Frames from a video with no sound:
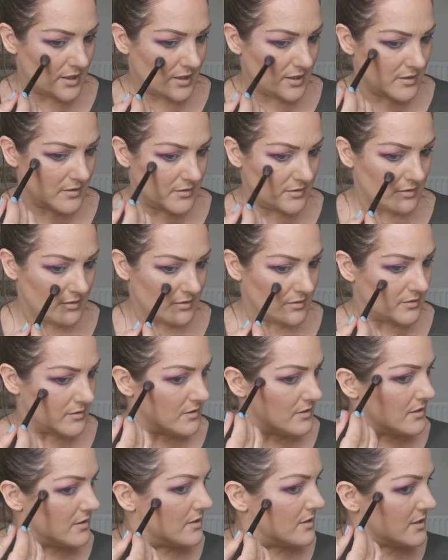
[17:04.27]
uh,
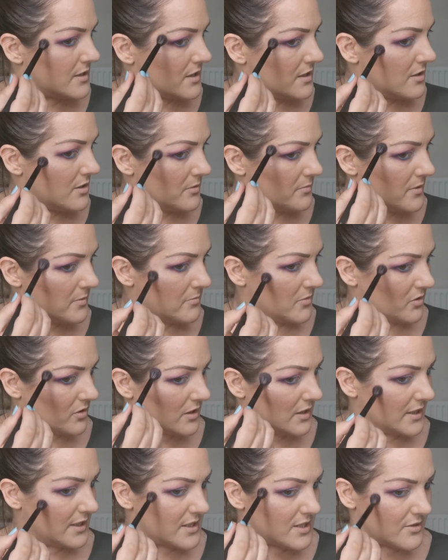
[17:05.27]
it's a little bit more
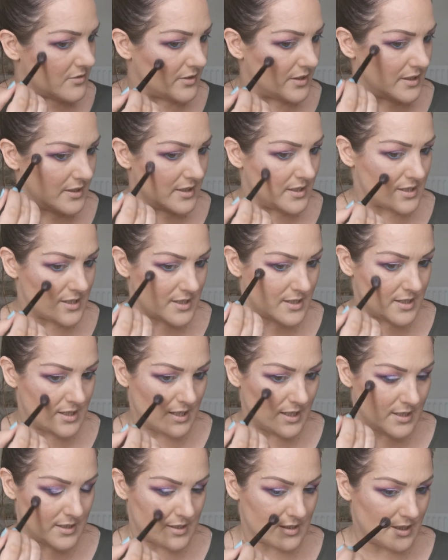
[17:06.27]
glittery this
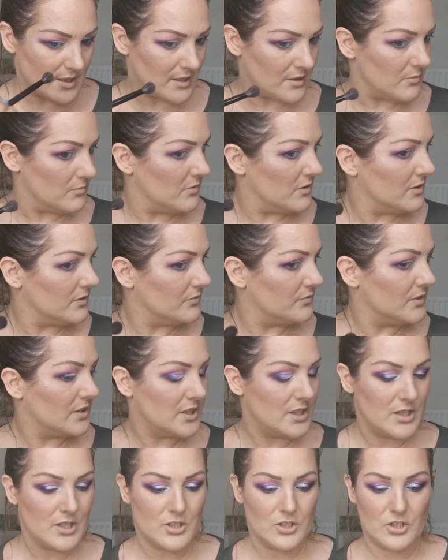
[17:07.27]
uh, second one,
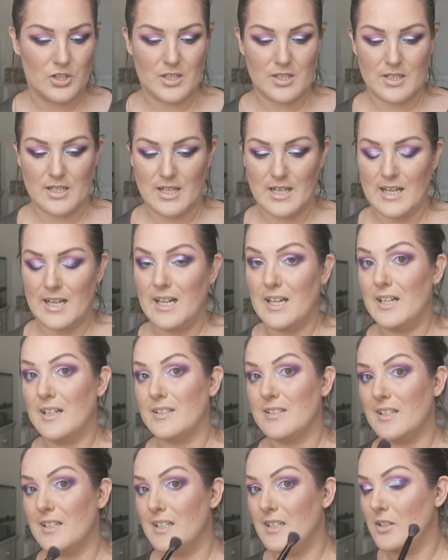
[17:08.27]
just to
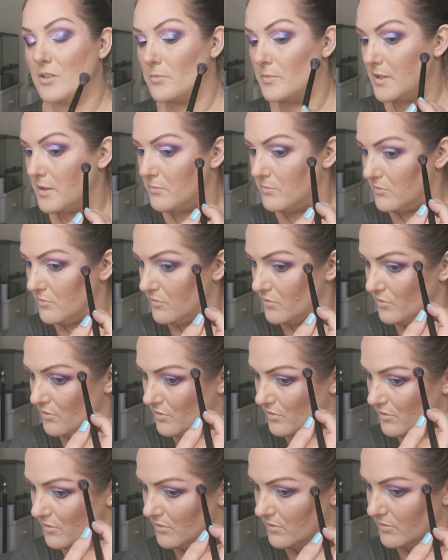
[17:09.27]
add a little bit
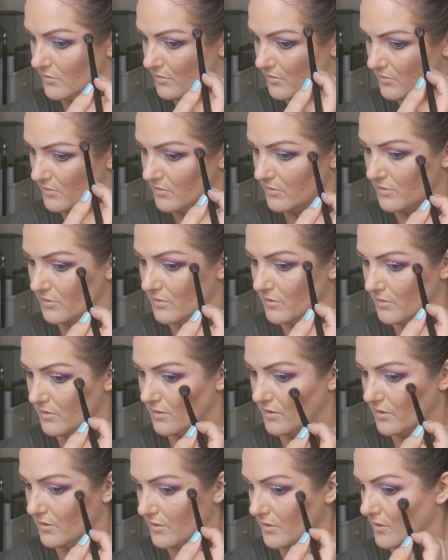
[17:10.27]
more
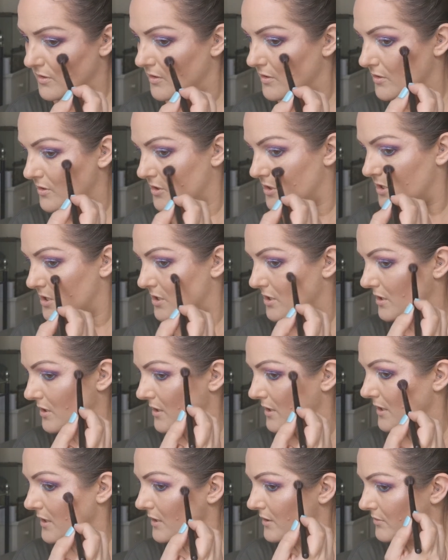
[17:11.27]

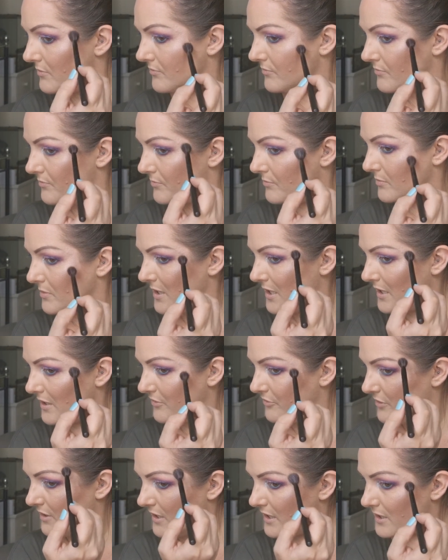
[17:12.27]
shine.
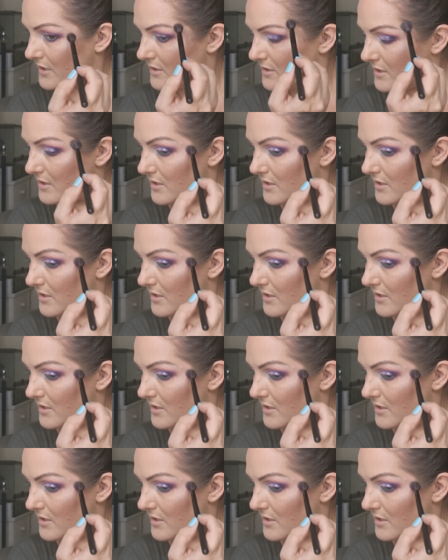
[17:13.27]
Perfect.